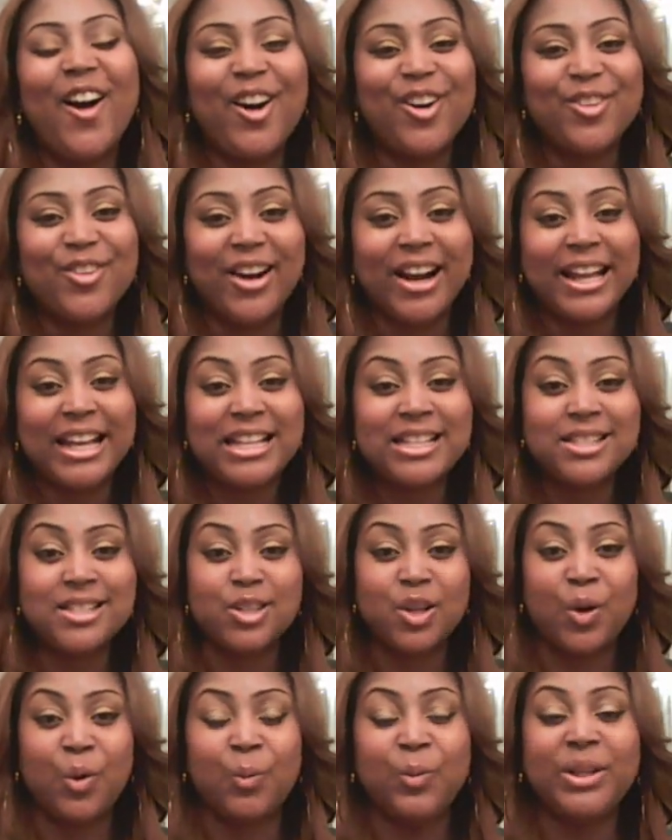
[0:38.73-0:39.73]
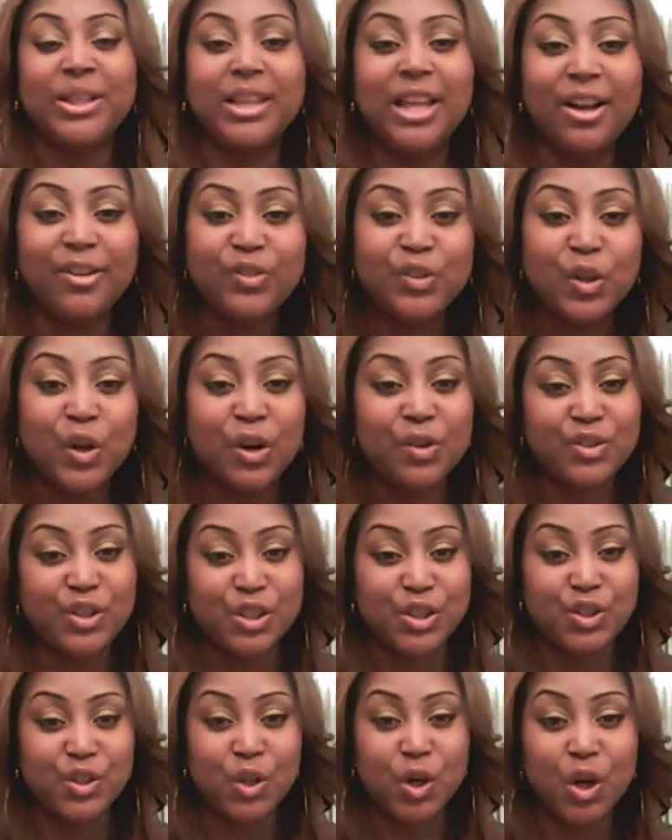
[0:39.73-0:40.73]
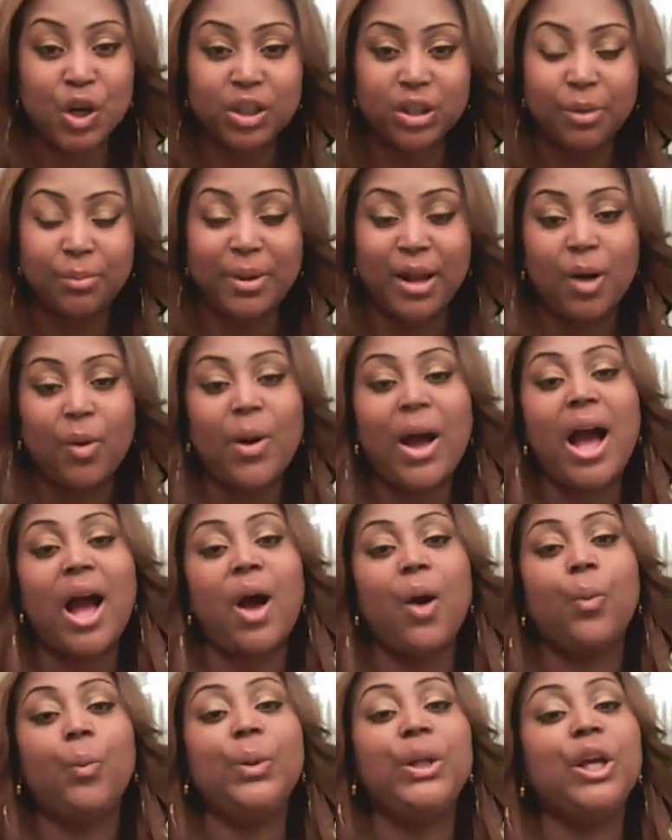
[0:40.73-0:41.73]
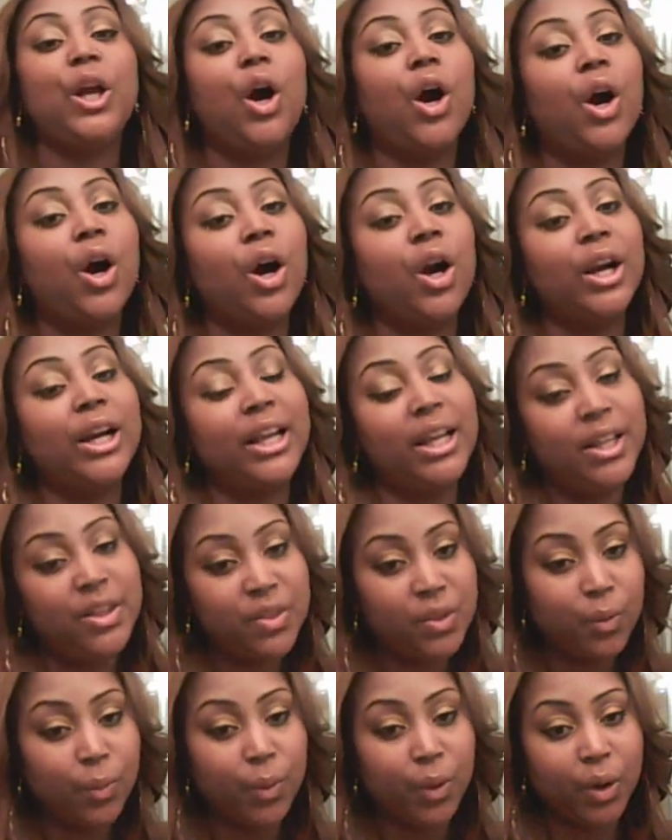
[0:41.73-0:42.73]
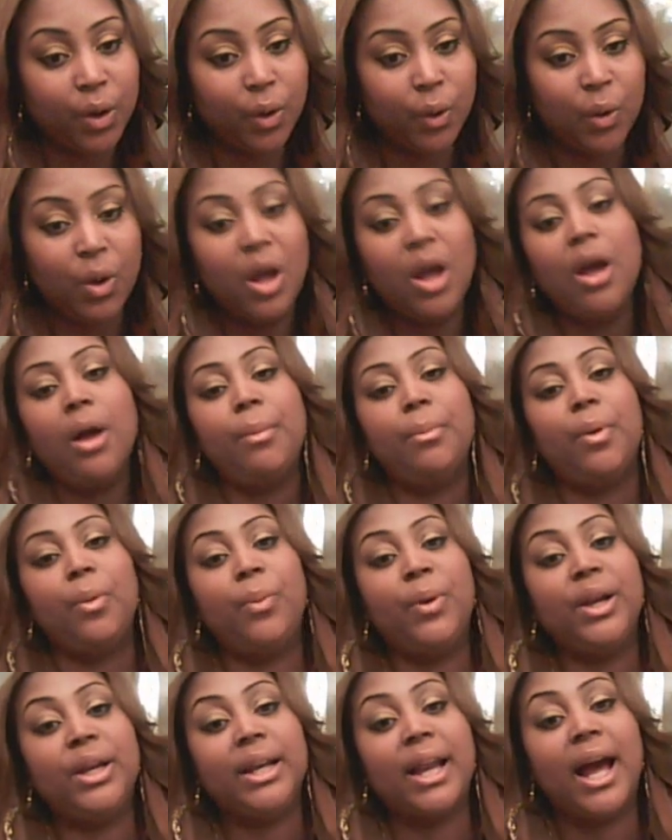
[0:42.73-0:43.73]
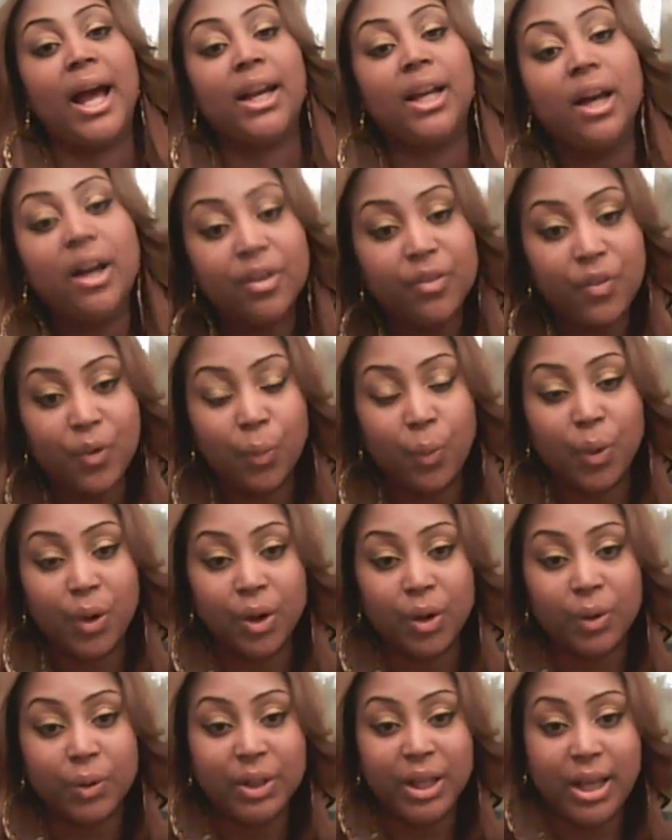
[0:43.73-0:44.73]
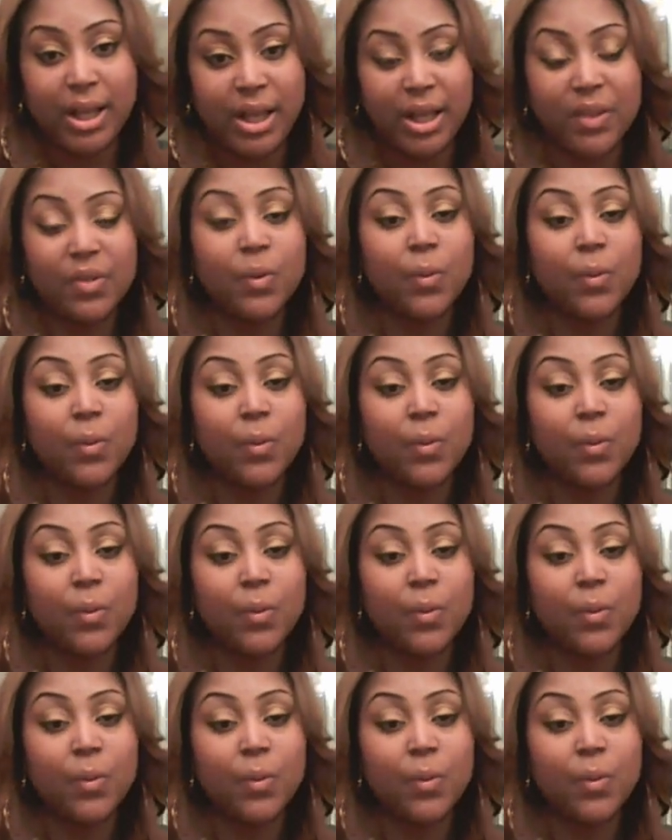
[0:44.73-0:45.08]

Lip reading: Alright, so we left off just talking about how we are in the world, but we're not of the world.